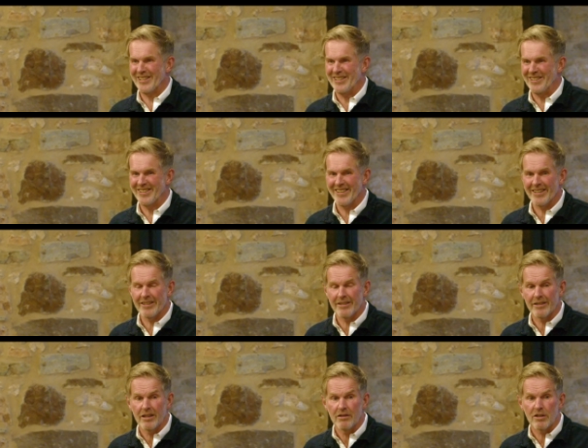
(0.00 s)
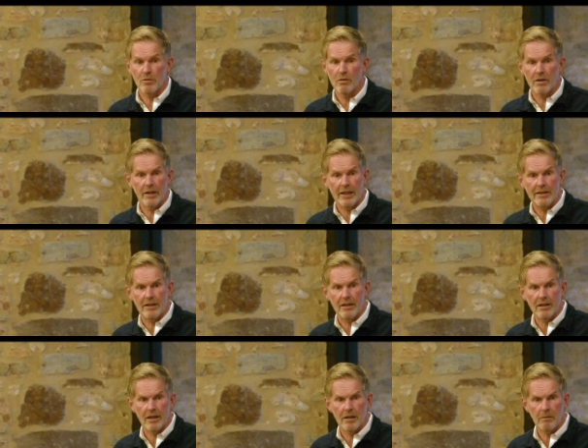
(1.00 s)
And and this one
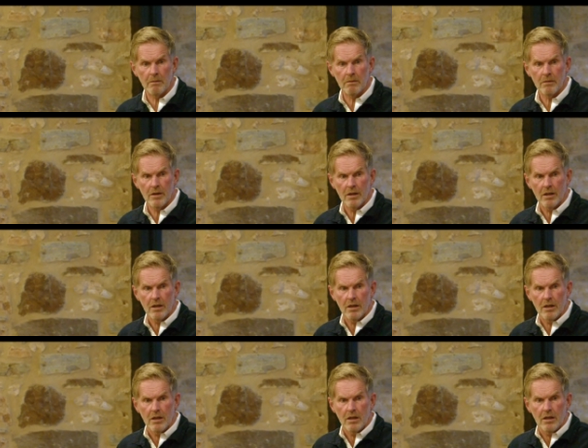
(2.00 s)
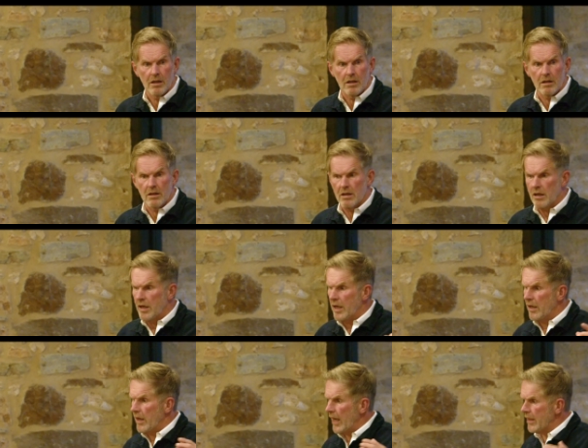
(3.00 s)
lady. Um,
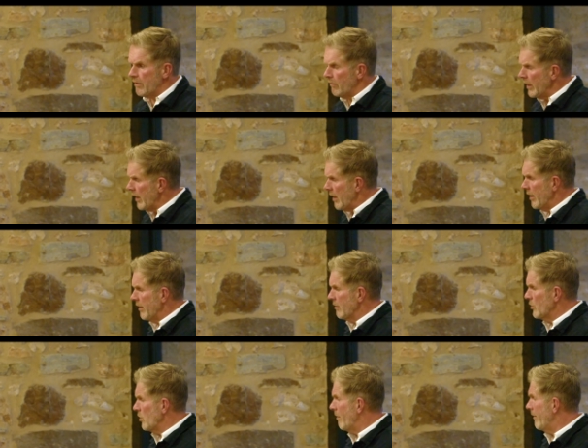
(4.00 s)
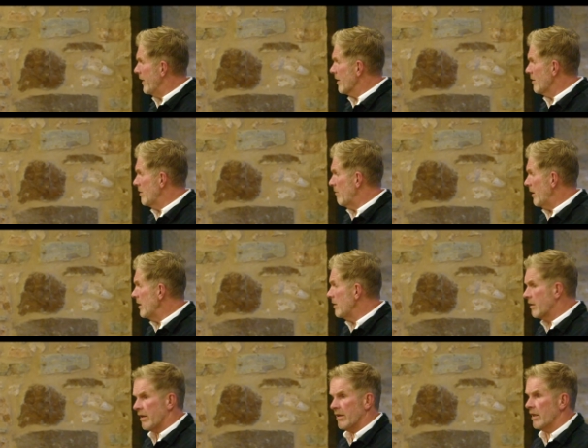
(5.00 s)
it had a really high shop vacancy rate.
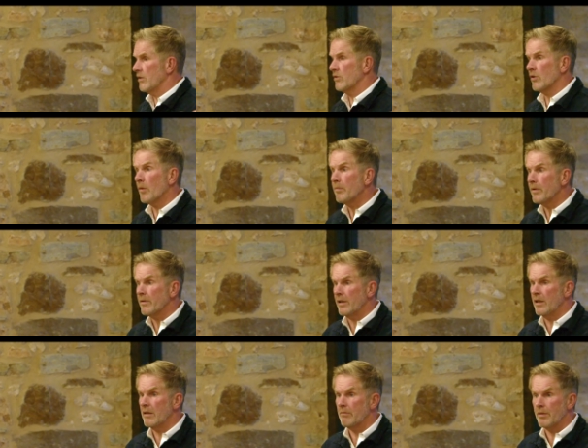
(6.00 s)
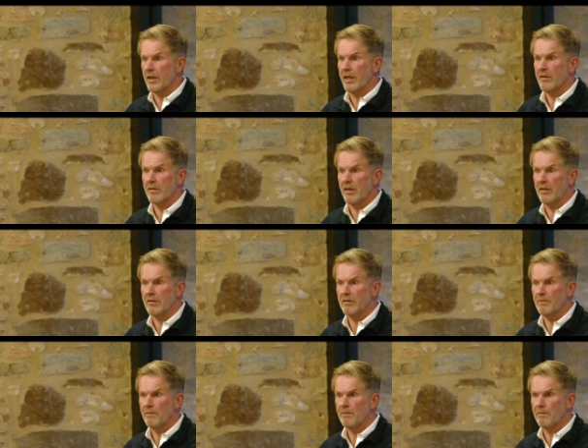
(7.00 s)
You can't get a shop in Brighouse now.